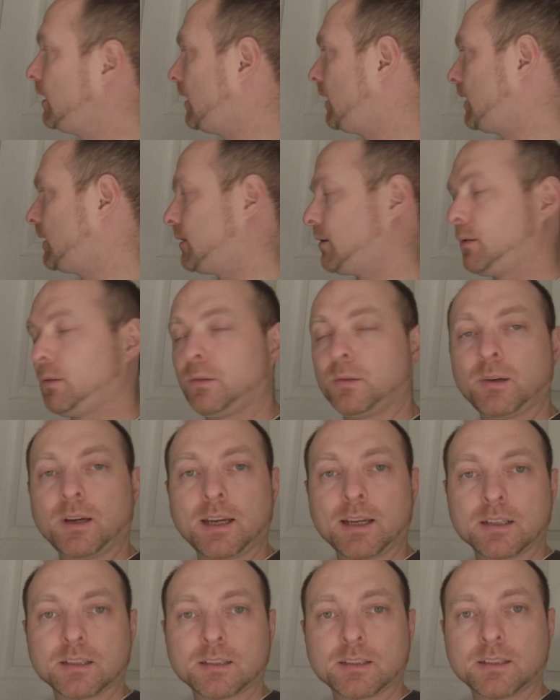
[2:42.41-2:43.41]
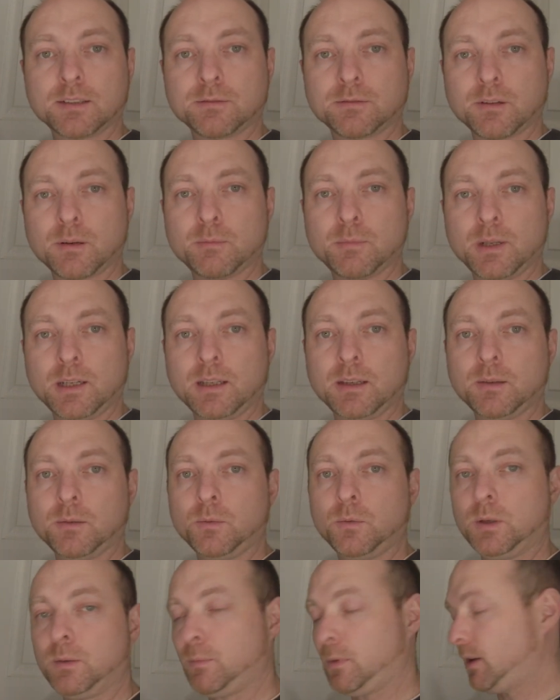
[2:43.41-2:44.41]
And I thought actually for a minute
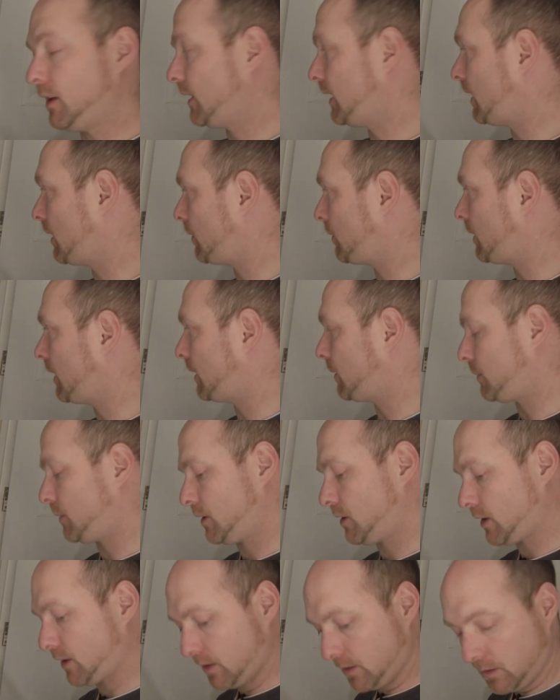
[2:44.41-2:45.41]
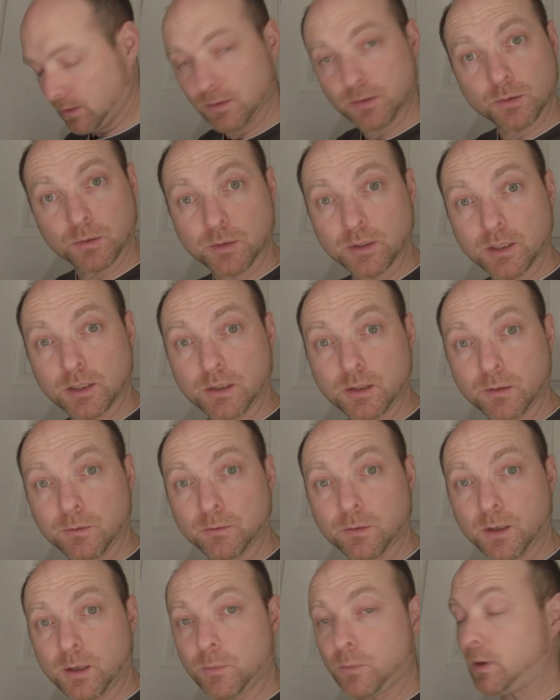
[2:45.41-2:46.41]
we might get away with just installing a new
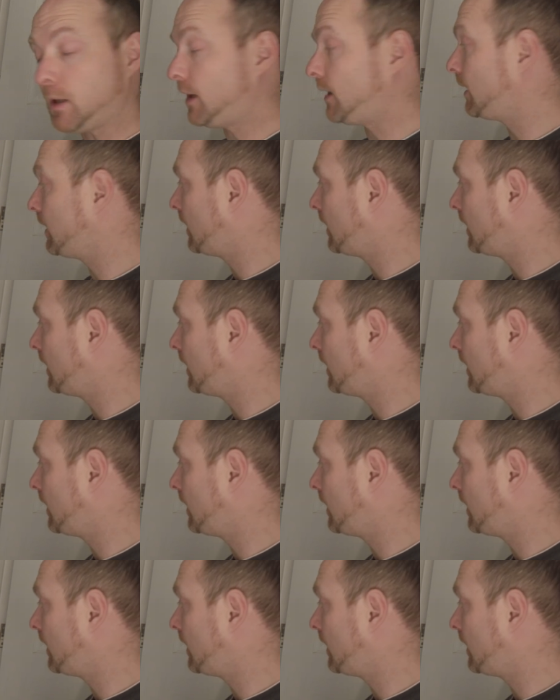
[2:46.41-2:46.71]
firmware.